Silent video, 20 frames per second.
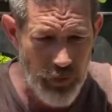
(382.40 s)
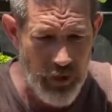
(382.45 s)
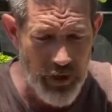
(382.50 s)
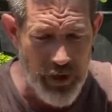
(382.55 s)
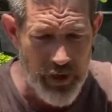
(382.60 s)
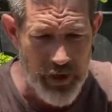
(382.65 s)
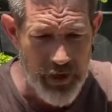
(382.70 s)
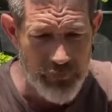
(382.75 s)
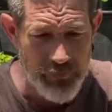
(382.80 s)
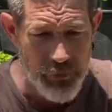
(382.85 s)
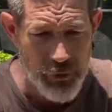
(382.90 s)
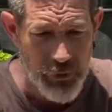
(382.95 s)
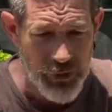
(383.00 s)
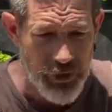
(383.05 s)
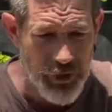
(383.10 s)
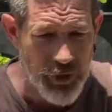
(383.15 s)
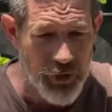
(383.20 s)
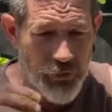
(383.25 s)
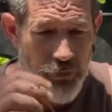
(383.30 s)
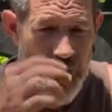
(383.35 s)
And if you
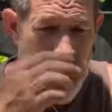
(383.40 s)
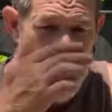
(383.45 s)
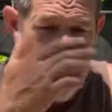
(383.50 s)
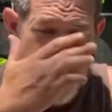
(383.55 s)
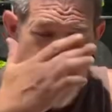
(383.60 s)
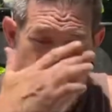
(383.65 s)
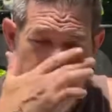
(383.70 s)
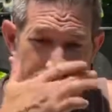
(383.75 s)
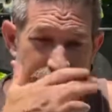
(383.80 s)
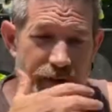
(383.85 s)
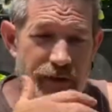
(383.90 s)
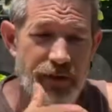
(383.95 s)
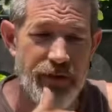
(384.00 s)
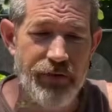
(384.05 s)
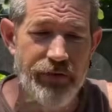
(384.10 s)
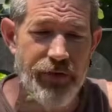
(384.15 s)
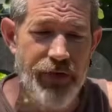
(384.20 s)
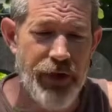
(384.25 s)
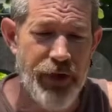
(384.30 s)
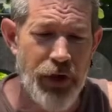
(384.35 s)
stick around to the end of the
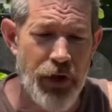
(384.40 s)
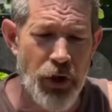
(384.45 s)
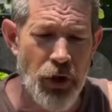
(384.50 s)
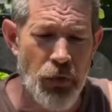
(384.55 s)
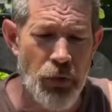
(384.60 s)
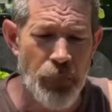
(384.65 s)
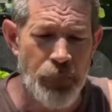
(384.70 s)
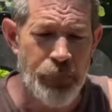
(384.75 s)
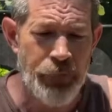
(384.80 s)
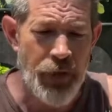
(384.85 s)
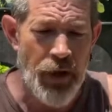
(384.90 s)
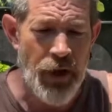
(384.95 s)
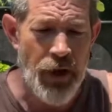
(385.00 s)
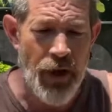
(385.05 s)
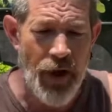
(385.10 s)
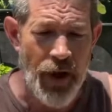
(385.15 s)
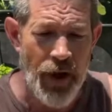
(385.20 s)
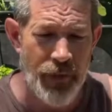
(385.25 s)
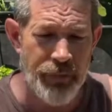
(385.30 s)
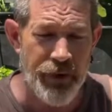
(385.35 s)
video,
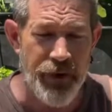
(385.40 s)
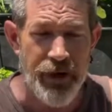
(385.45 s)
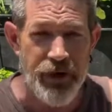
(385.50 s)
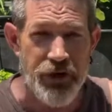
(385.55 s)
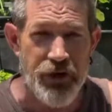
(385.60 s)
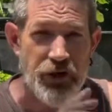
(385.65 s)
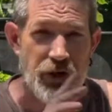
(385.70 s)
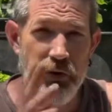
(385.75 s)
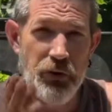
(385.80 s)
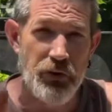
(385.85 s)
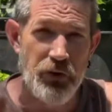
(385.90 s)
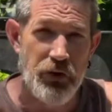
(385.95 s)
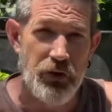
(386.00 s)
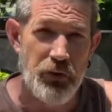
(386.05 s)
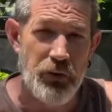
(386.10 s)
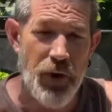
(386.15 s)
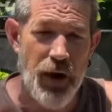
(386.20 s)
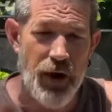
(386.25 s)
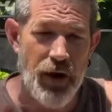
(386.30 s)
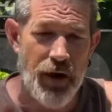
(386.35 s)
I'm going to show
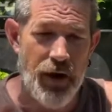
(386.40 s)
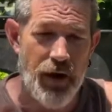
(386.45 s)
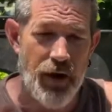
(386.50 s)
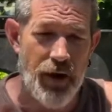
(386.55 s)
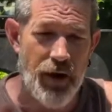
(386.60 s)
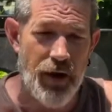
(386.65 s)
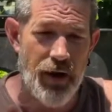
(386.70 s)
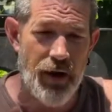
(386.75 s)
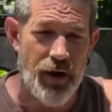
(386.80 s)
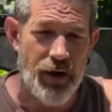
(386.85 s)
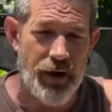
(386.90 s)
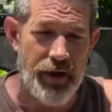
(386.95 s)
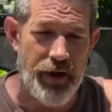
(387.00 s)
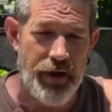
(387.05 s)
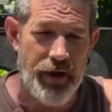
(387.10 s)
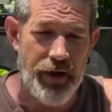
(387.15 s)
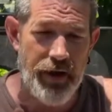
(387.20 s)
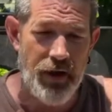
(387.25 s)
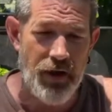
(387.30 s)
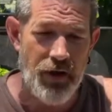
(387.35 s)
you
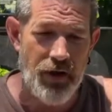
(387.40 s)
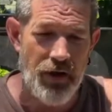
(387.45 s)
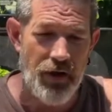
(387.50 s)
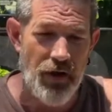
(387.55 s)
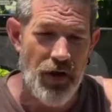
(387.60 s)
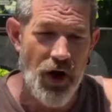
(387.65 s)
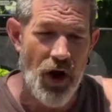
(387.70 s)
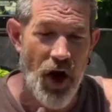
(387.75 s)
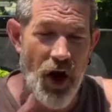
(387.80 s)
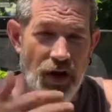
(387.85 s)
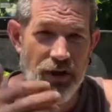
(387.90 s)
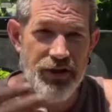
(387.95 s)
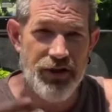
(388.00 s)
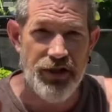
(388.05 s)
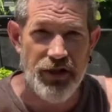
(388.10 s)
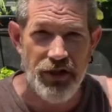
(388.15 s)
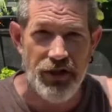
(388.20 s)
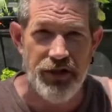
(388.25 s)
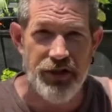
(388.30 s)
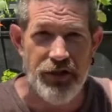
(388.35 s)
a
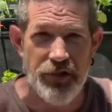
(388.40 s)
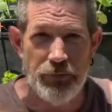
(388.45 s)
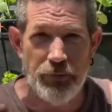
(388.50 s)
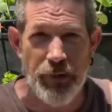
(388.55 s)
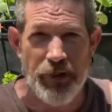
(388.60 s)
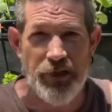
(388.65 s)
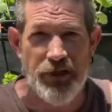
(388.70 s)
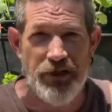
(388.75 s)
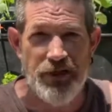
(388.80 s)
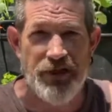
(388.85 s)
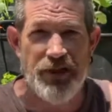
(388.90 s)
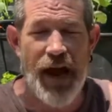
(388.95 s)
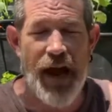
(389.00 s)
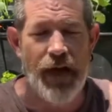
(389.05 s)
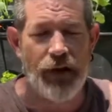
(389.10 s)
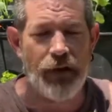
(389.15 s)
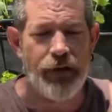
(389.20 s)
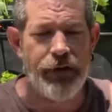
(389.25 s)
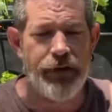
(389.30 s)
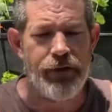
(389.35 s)
Oxalis mixed
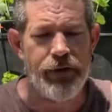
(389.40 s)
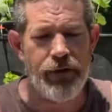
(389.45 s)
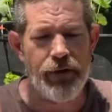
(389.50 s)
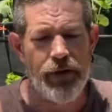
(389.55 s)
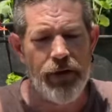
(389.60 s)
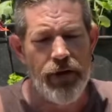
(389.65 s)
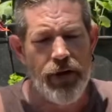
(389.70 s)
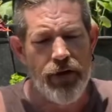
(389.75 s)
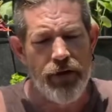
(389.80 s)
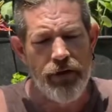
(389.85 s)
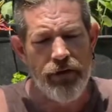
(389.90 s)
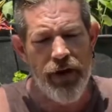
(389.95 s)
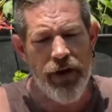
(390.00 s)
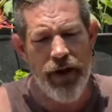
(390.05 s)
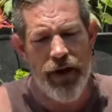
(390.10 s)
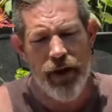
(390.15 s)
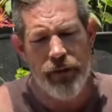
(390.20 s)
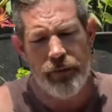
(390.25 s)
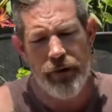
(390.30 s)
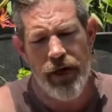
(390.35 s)
salad that
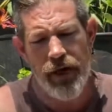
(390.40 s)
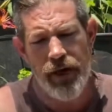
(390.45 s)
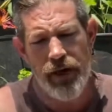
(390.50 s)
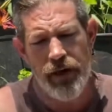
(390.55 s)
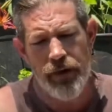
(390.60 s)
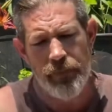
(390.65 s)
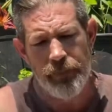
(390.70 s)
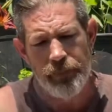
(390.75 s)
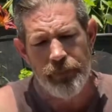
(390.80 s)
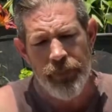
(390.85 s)
I make.